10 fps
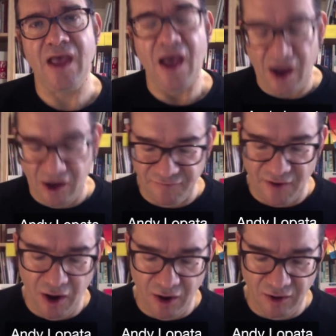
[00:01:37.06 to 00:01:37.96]
Over
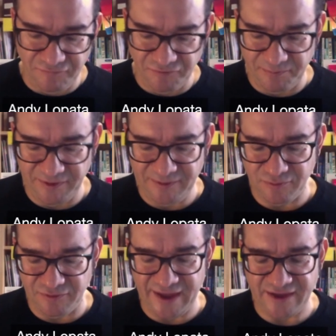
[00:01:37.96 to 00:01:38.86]
half the people
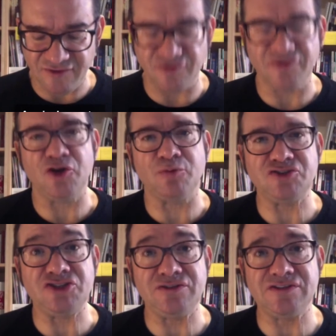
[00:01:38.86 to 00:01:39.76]
there took the
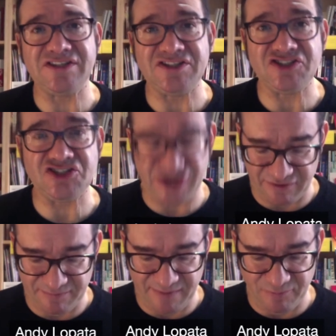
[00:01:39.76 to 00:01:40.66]
opportunity to share
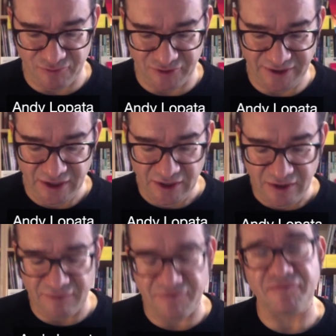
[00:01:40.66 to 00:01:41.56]
a memory
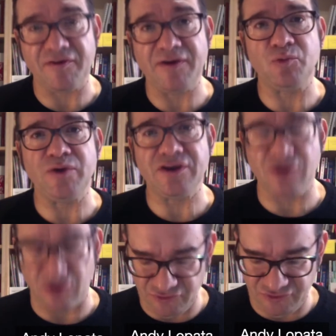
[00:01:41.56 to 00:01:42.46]
of the friend we had
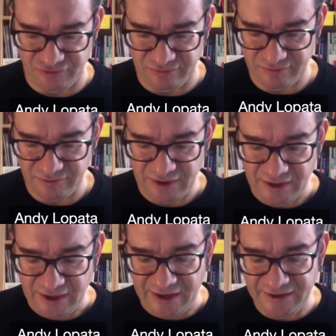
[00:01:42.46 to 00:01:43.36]
lost,
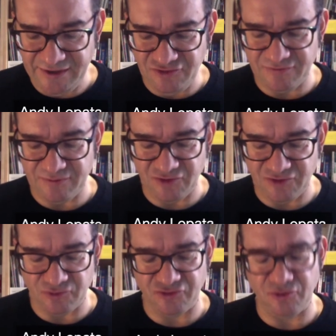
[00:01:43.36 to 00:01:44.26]
and each of them
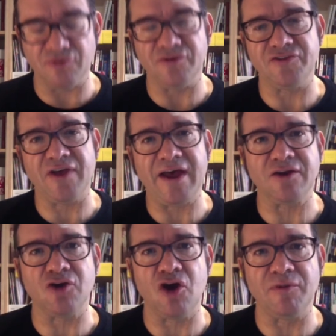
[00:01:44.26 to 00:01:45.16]
told stories that had a
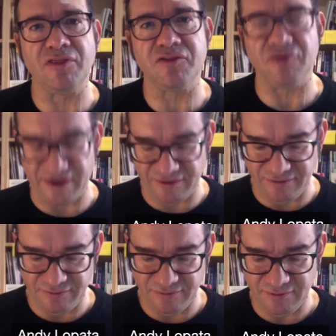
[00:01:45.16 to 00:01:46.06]
common thread.
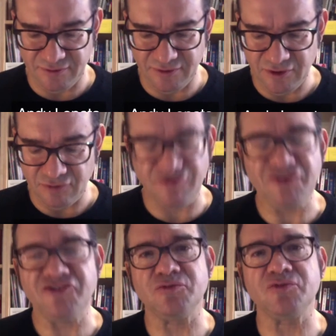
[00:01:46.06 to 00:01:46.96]

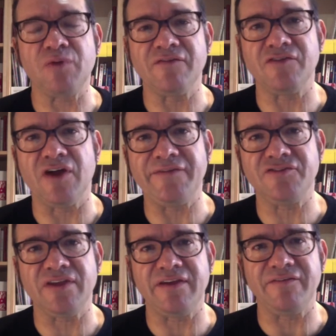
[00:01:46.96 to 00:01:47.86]
Richard was one of life's
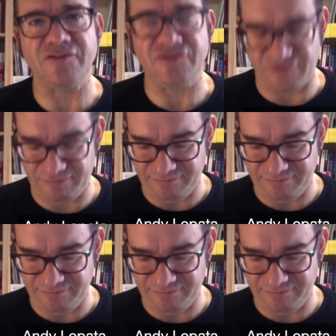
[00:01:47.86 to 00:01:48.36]
givers.